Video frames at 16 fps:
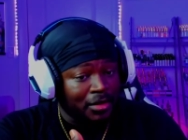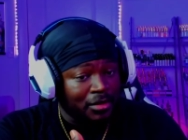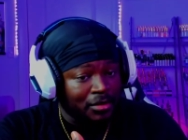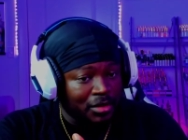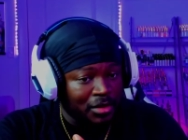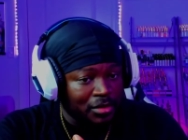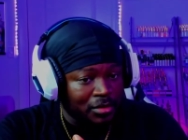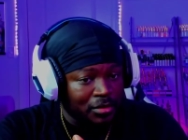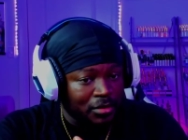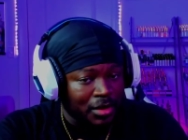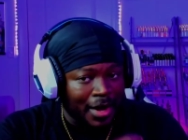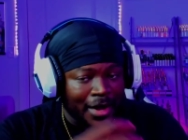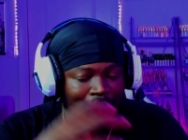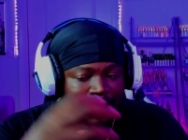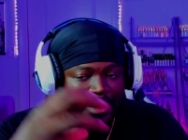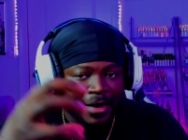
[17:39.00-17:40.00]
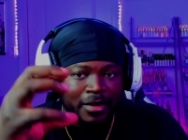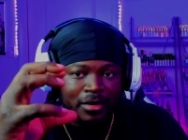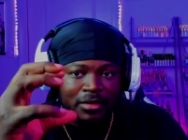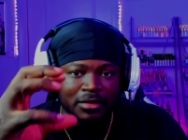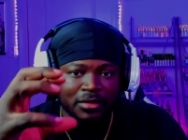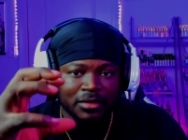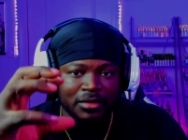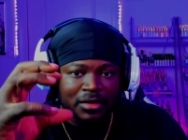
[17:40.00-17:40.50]
leather. I like a
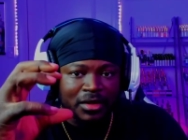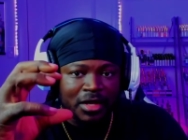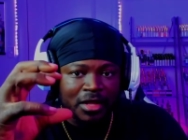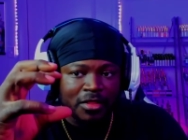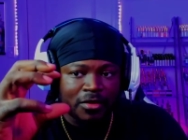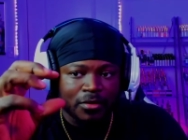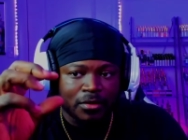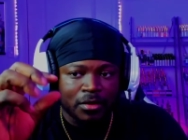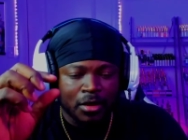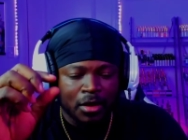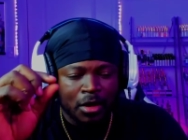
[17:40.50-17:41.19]
good leather